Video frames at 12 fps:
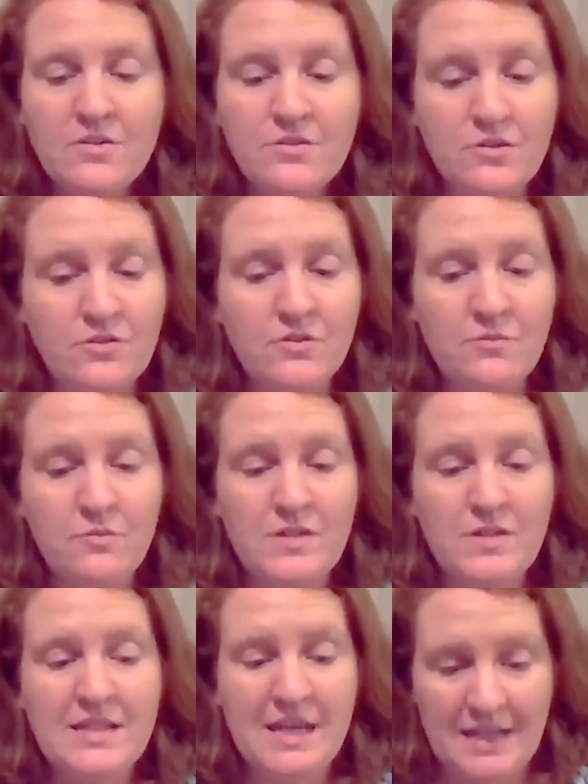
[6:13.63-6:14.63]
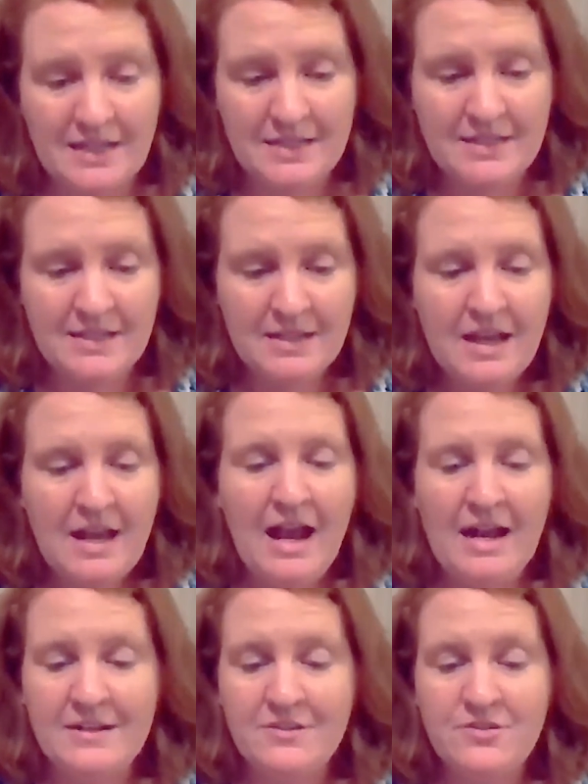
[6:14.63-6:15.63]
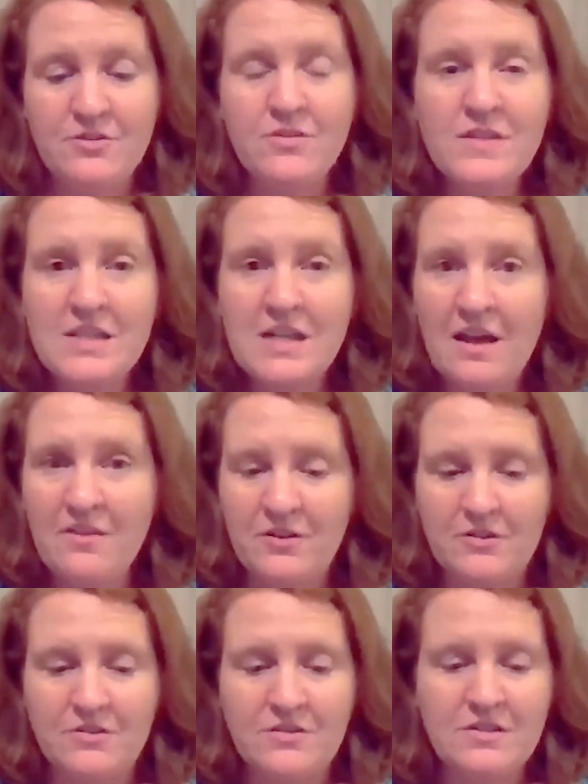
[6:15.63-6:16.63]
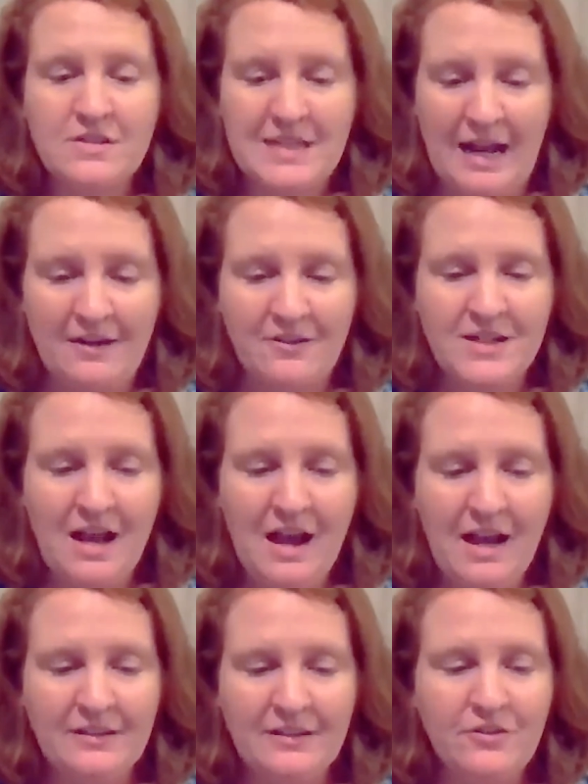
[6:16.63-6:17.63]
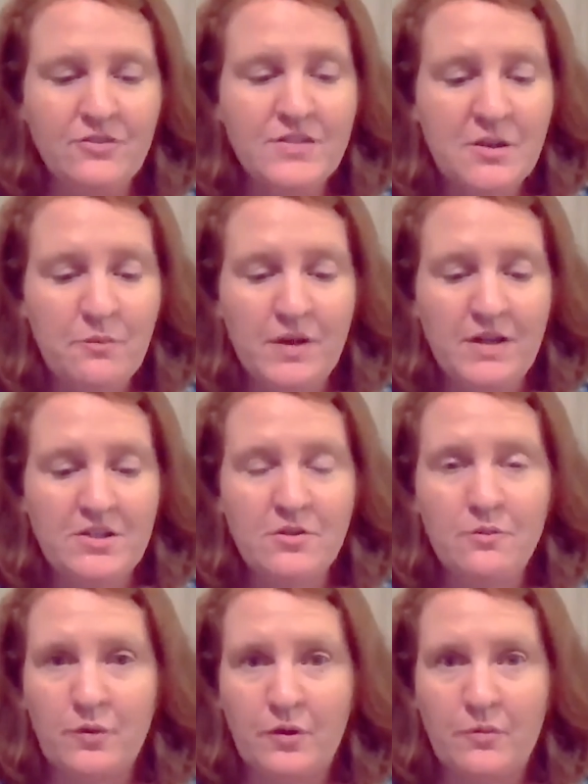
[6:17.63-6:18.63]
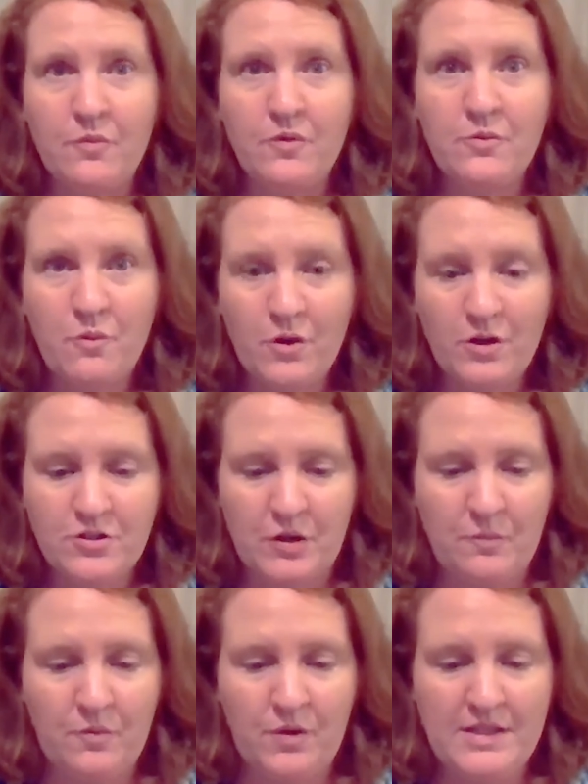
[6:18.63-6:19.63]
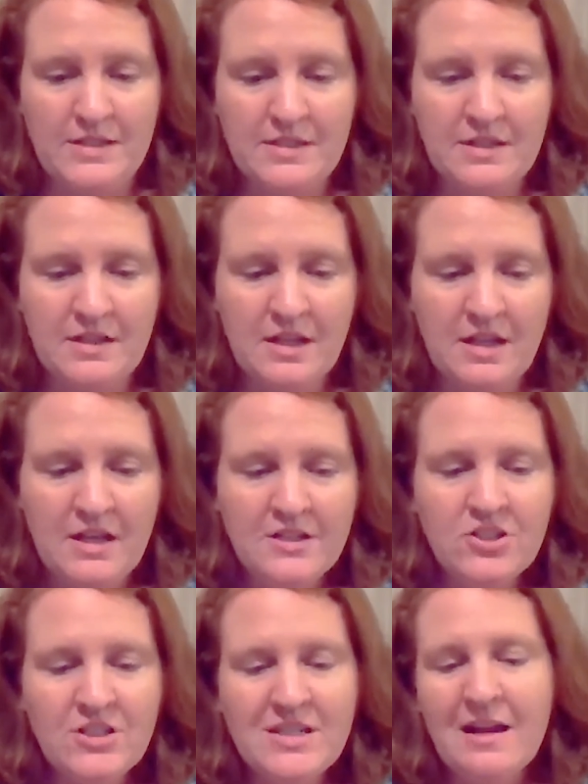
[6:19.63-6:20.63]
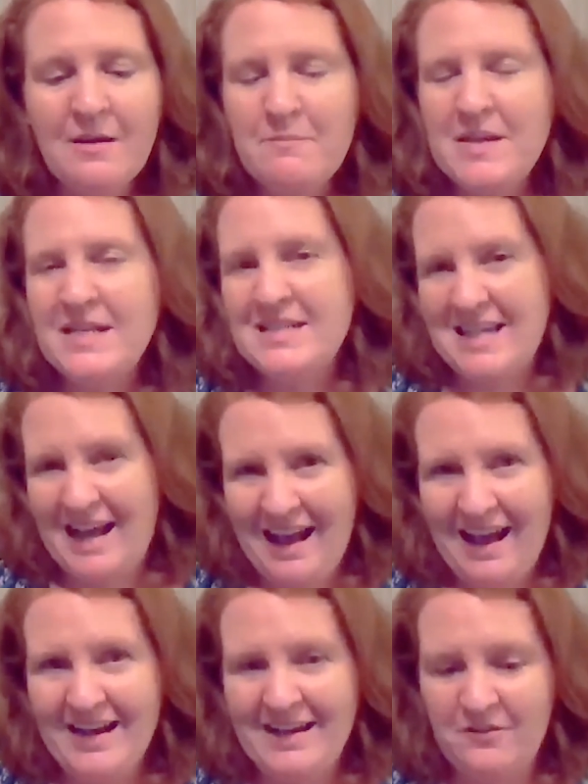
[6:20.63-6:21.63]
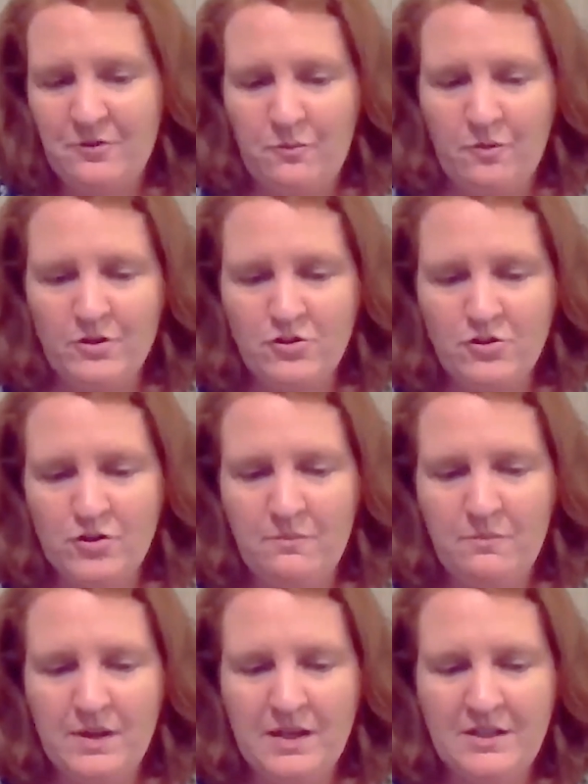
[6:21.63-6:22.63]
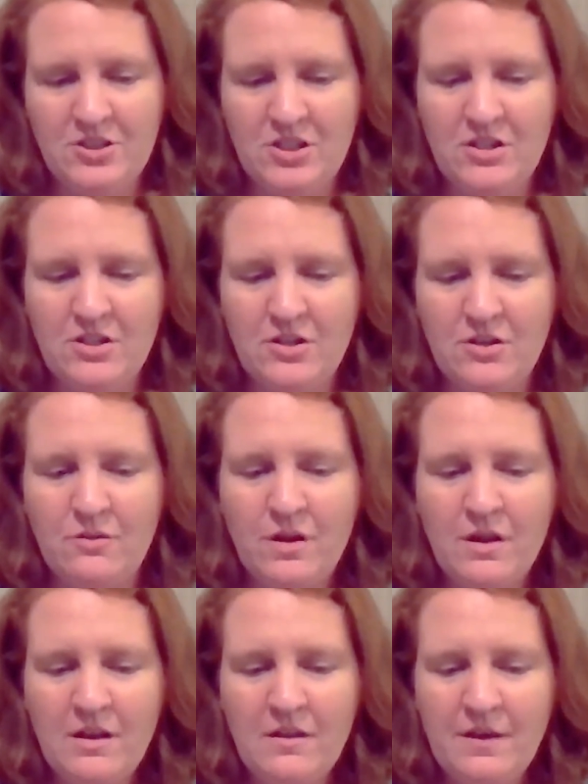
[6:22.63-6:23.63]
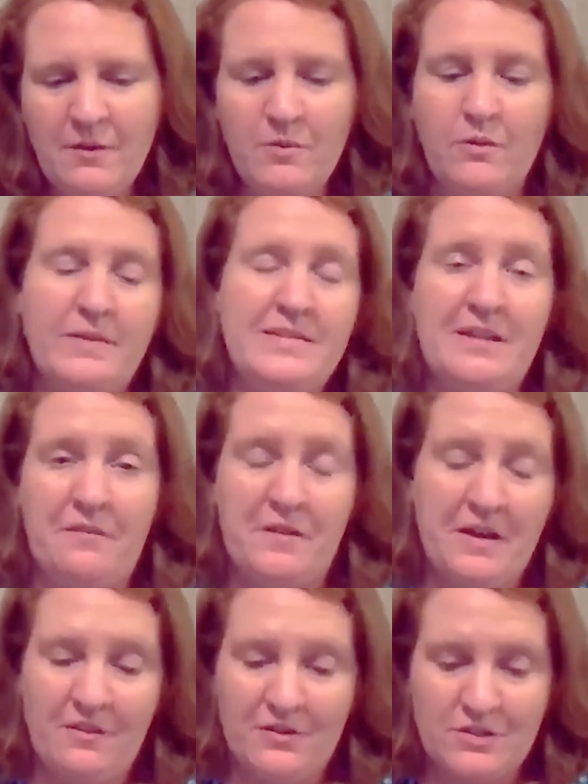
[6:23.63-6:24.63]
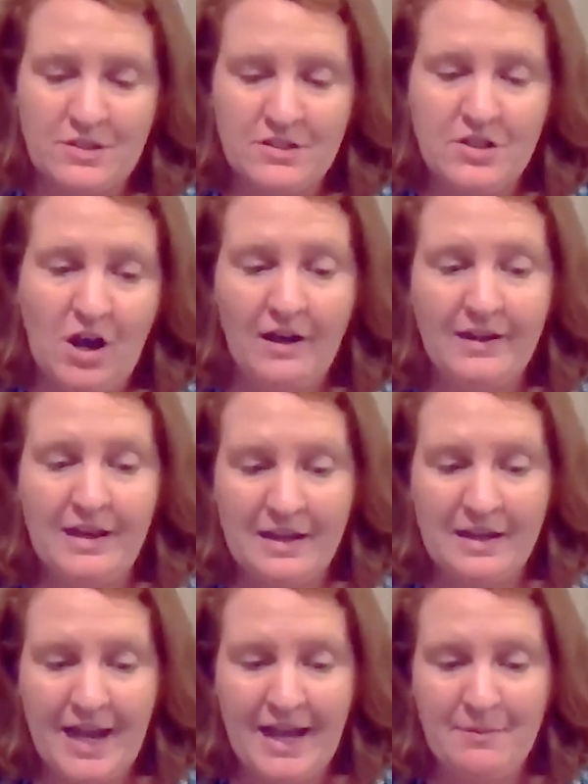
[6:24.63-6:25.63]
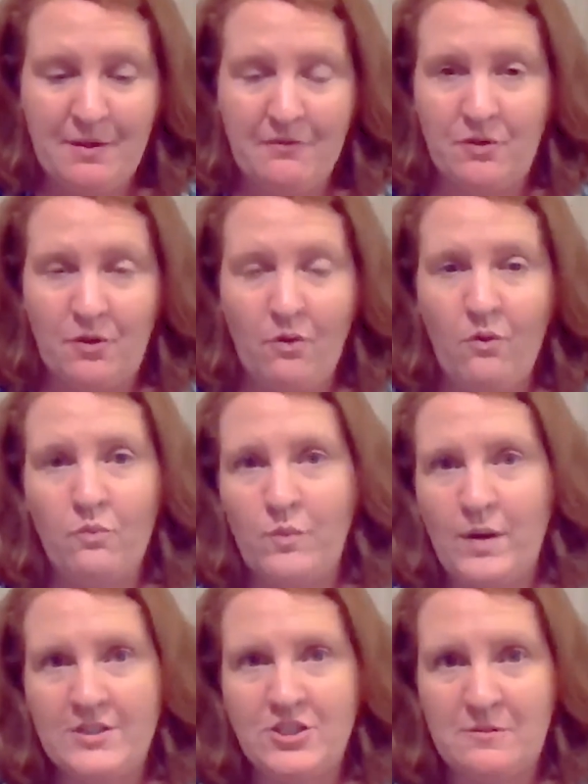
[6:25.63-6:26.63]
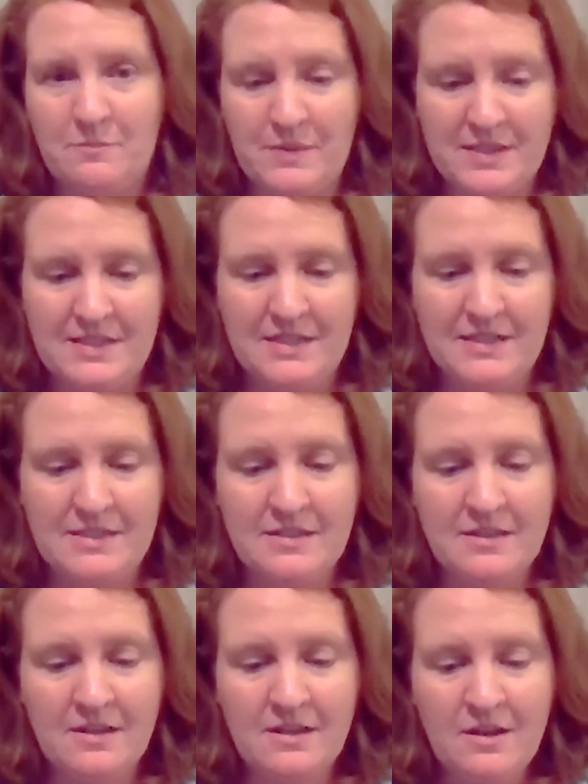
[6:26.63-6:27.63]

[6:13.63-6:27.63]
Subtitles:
Susan was it, and as soon as the others scattered to hide, Lucy went to the room where the wardrobe was. She did not mean to hide in the wardrobe, because she knew that would only set the others to talking again about the whole wretched business.